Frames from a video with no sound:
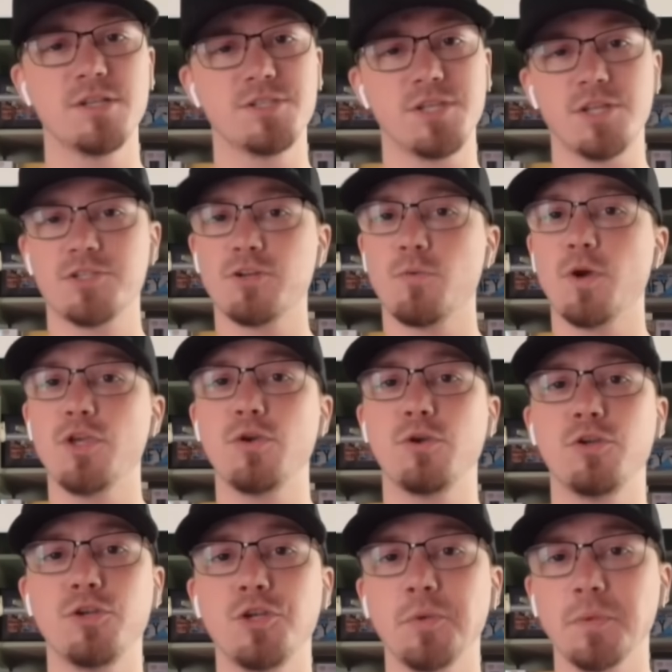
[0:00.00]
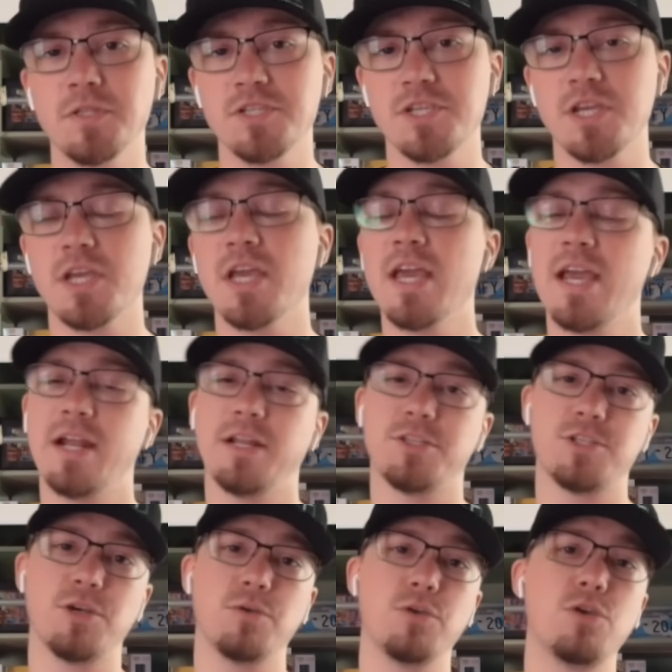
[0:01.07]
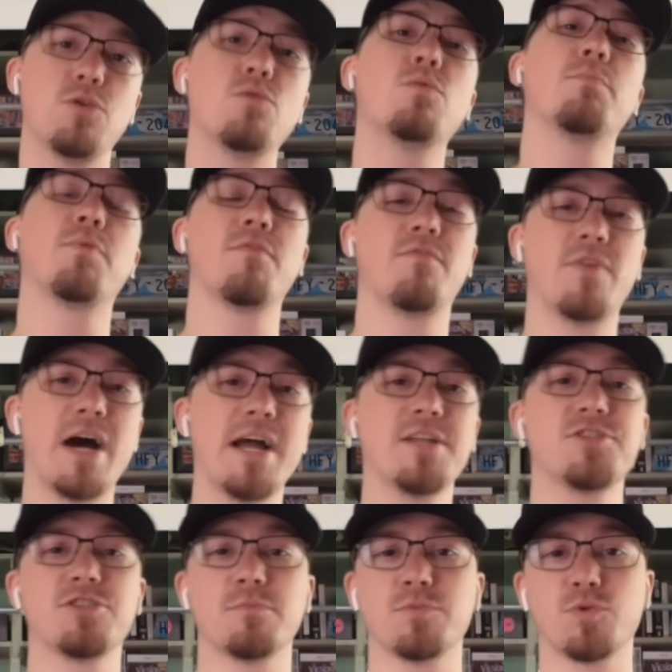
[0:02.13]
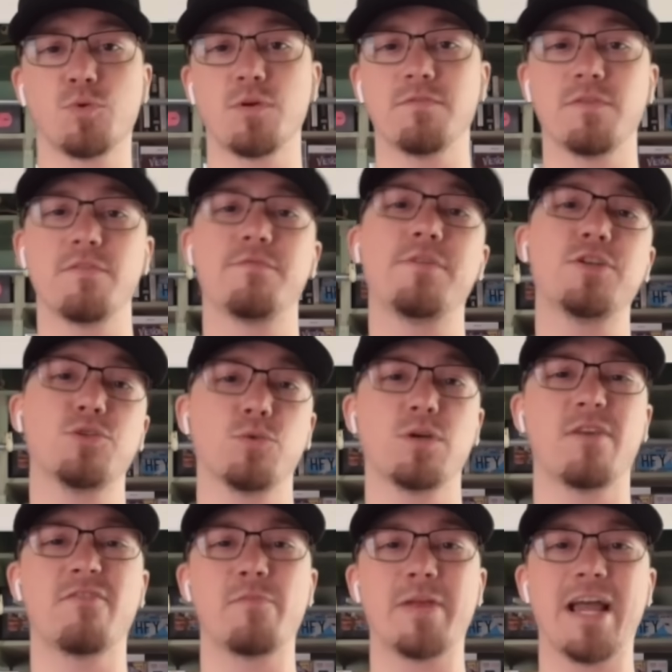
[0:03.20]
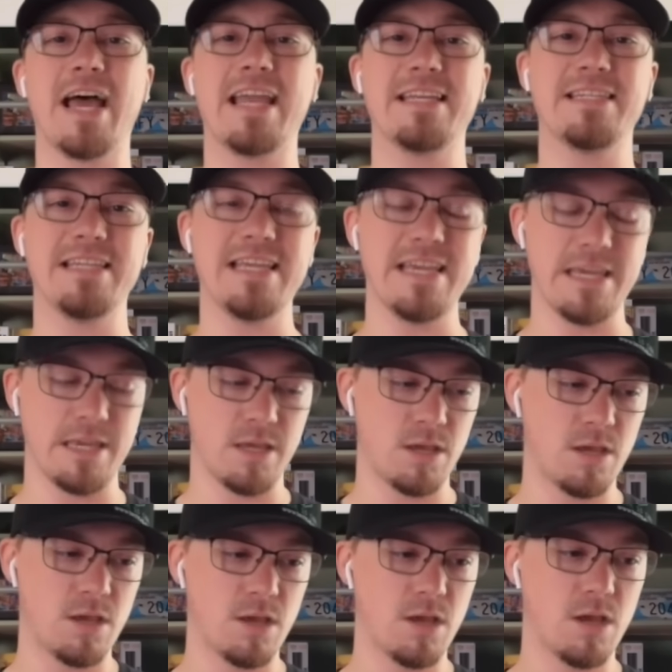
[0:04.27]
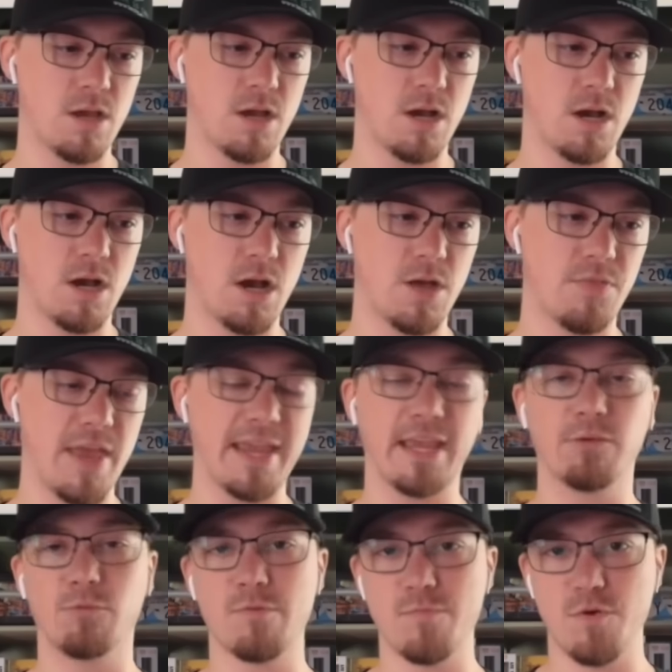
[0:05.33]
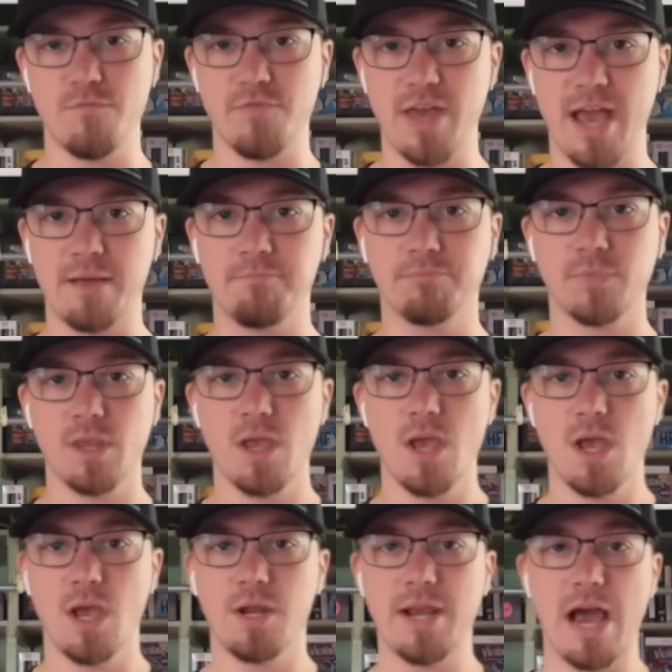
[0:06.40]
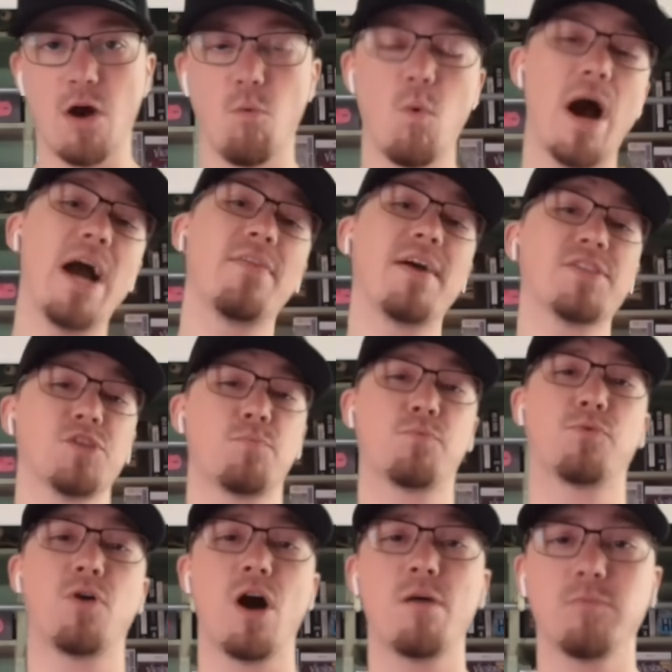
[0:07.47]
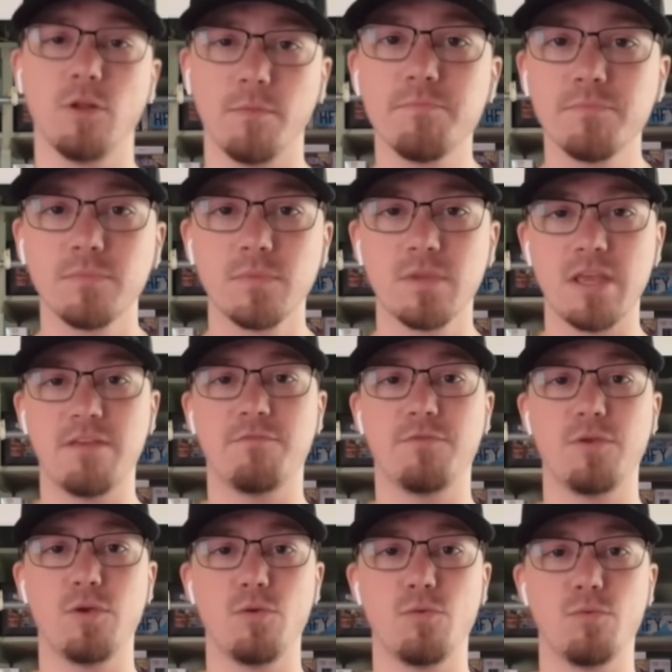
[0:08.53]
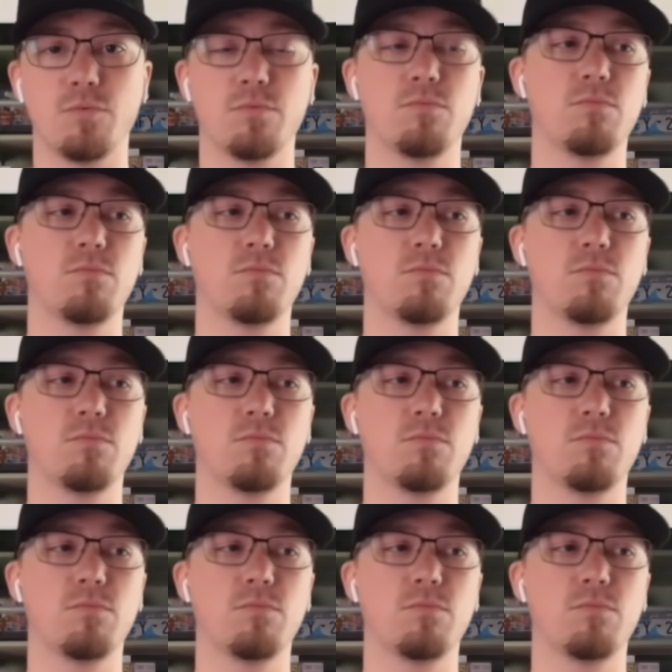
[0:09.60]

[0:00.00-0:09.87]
censor what you can do and see, and until you provide some sort of official government ID, they can remove that. Now, why that's a problem, if you